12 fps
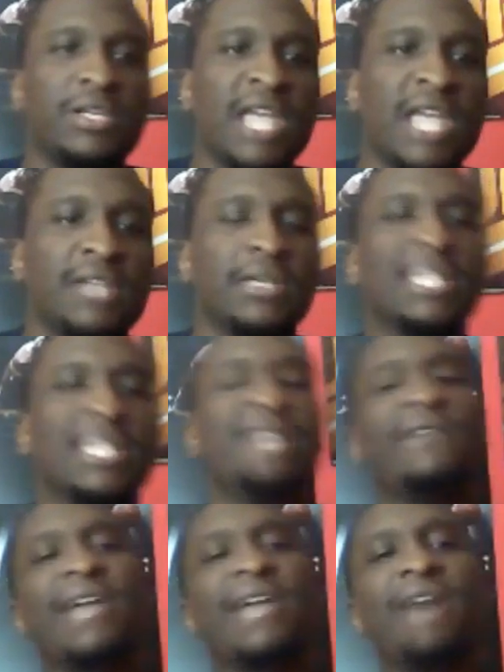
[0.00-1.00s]
taste of the
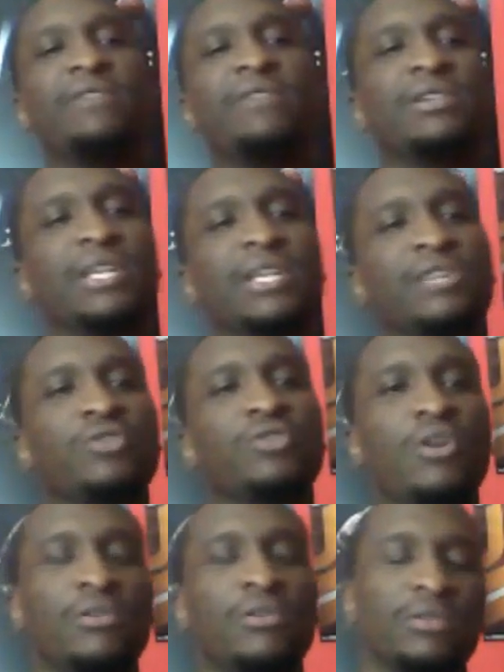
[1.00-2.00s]
Cleveland Cavaliers
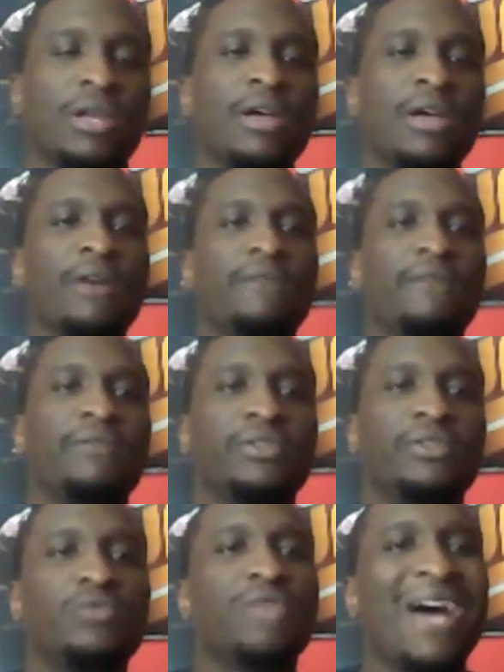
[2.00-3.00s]
intros for the
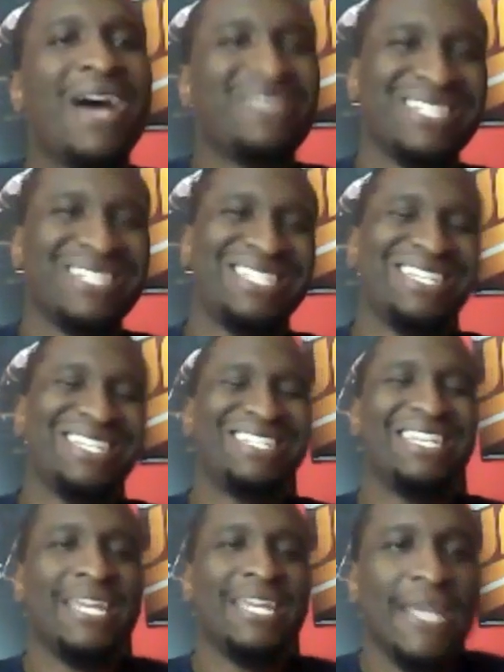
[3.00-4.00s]

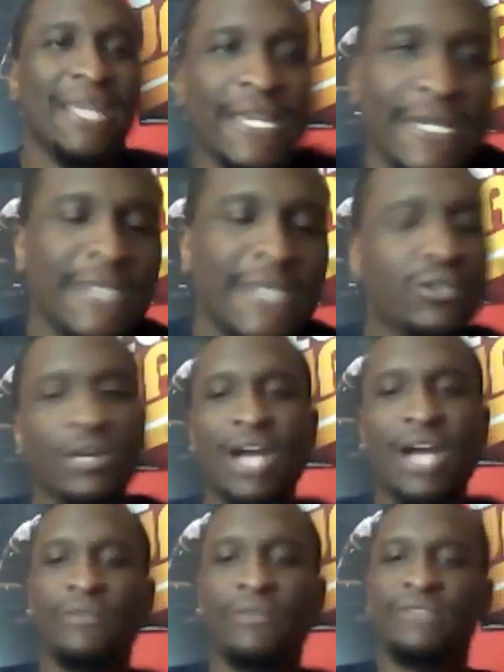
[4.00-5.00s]
2016 Eastern
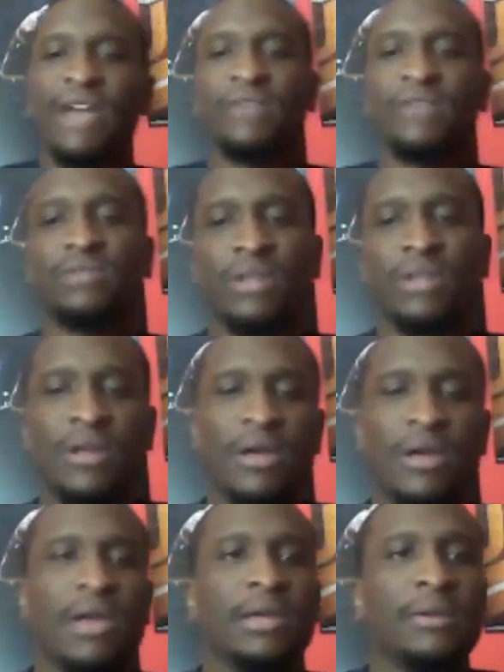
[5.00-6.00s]
Conference Finals.
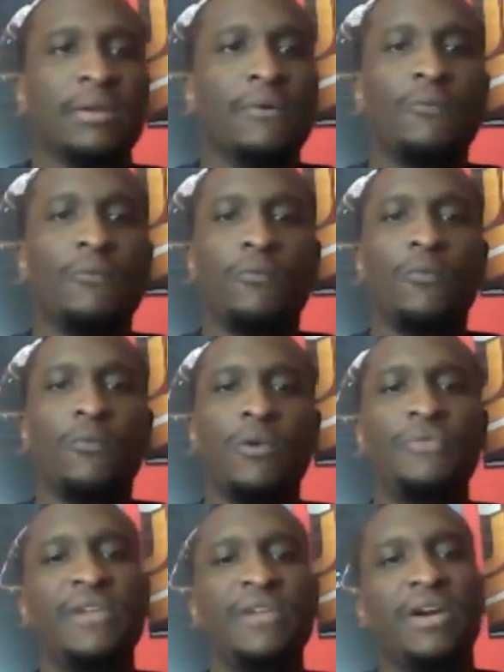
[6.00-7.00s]

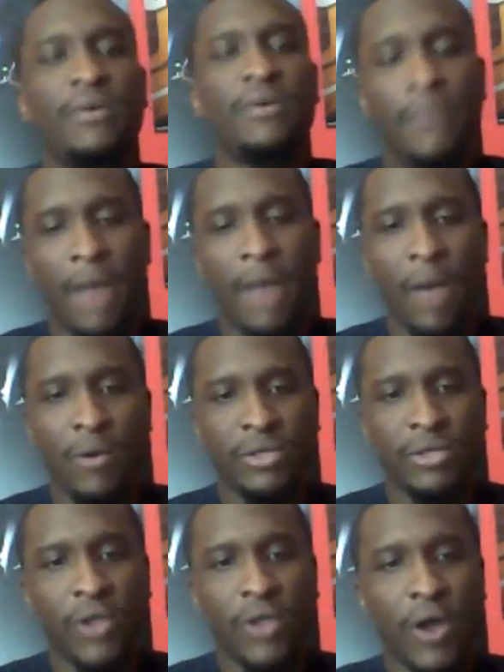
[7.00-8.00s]
One thing I
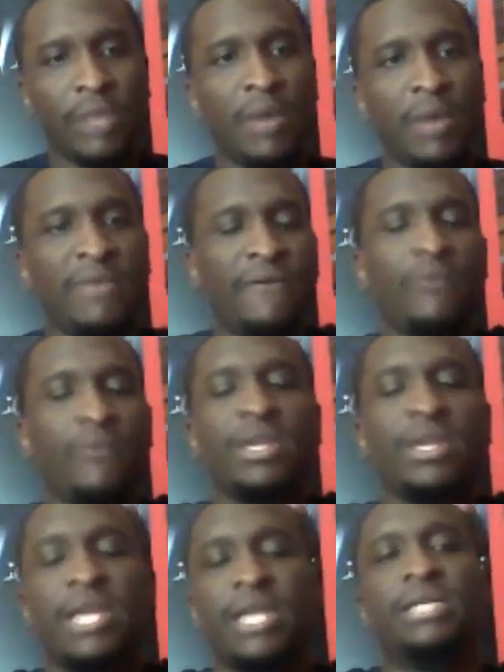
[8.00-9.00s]
want to talk about before we
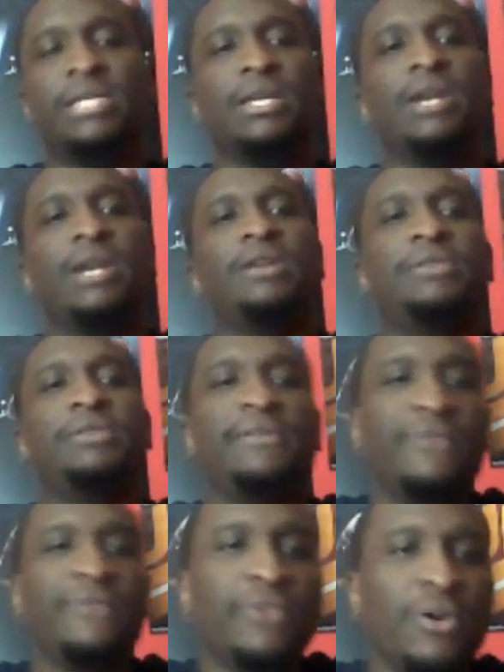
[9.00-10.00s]
get into everything,
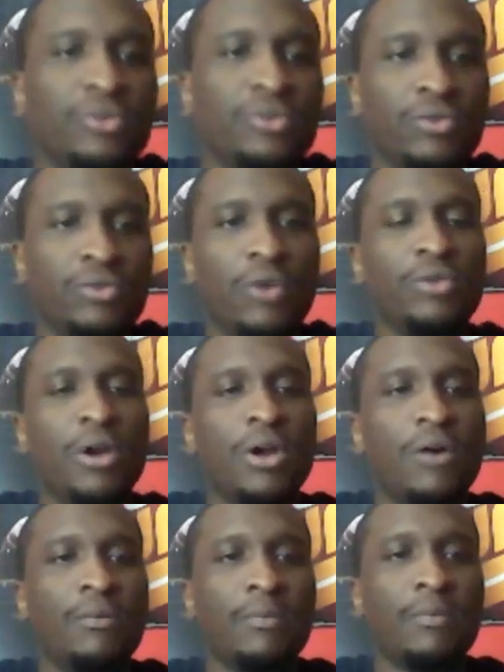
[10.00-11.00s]
for those who don't
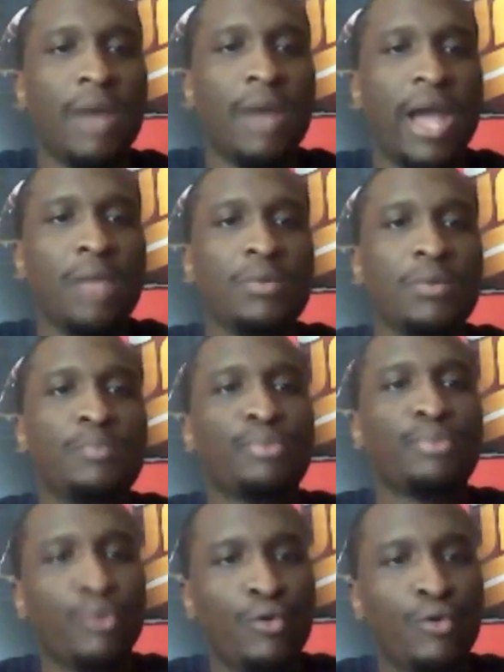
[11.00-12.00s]
know, I am a
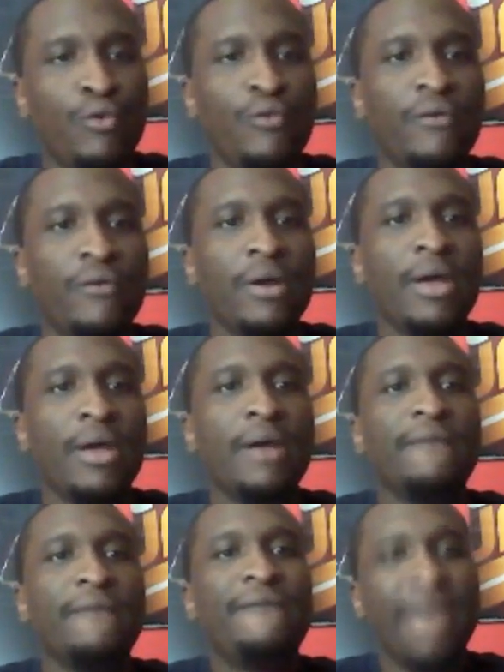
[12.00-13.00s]
proved
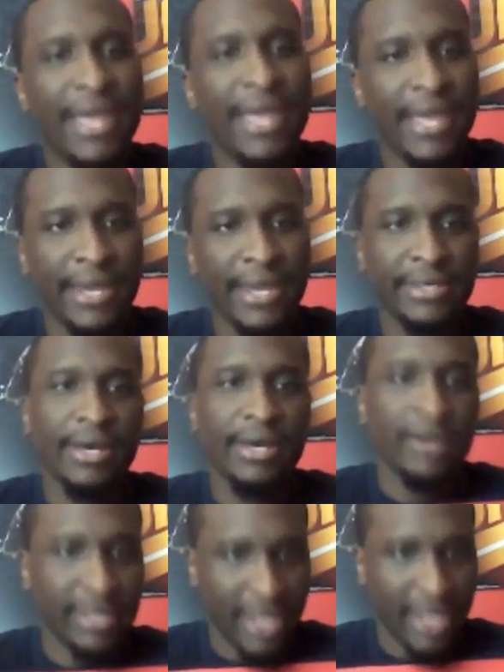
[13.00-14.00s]
fan of
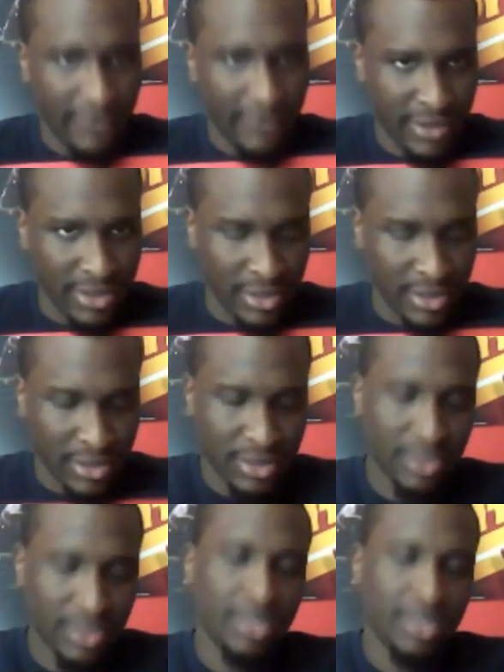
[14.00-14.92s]
the Cavaliers.